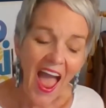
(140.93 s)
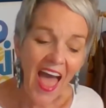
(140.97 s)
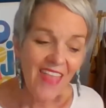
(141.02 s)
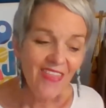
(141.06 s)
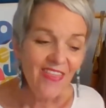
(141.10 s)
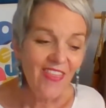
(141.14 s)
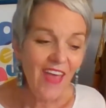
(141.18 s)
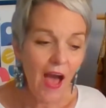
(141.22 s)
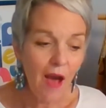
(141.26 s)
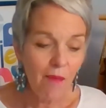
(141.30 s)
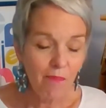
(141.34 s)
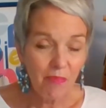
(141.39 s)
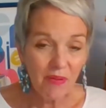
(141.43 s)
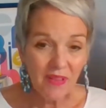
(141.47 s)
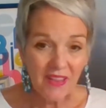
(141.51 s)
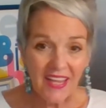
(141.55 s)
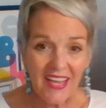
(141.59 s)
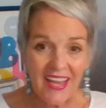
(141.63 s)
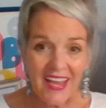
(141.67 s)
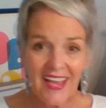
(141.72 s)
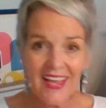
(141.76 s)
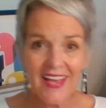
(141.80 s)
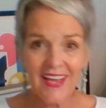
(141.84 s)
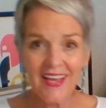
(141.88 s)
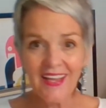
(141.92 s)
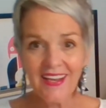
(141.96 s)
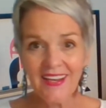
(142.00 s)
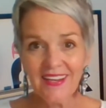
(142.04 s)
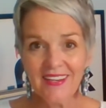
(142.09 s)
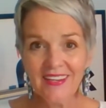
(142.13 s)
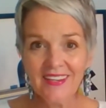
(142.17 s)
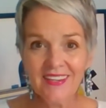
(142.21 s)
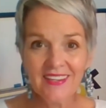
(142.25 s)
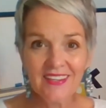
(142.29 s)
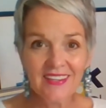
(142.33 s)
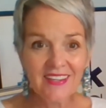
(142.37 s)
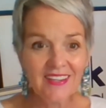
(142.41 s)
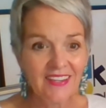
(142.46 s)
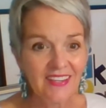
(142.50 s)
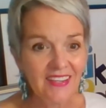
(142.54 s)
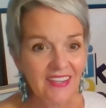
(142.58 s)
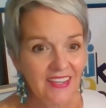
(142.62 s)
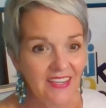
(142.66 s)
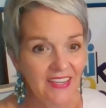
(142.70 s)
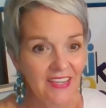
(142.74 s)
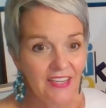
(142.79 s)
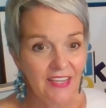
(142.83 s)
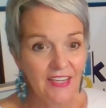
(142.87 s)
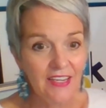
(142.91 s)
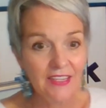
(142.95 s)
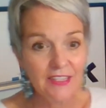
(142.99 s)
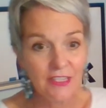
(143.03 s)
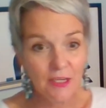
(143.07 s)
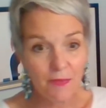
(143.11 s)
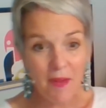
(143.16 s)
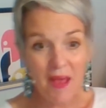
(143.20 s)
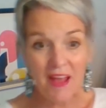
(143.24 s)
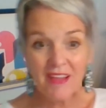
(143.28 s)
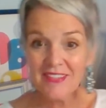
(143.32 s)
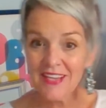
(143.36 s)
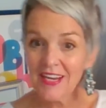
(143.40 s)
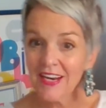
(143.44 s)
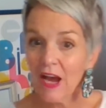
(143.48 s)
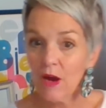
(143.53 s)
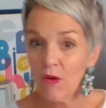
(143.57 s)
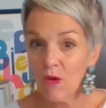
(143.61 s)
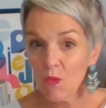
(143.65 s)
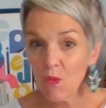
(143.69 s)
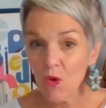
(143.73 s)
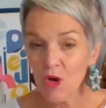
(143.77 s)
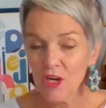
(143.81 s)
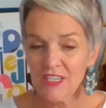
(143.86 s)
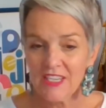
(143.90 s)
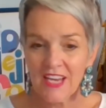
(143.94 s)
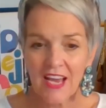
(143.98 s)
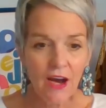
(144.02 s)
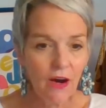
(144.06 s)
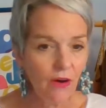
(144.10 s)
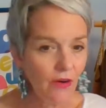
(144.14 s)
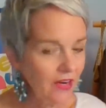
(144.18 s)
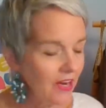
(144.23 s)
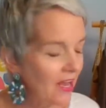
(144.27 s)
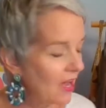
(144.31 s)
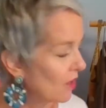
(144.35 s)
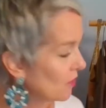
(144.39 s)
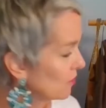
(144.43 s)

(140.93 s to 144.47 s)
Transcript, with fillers: And that plan depends on how it works out.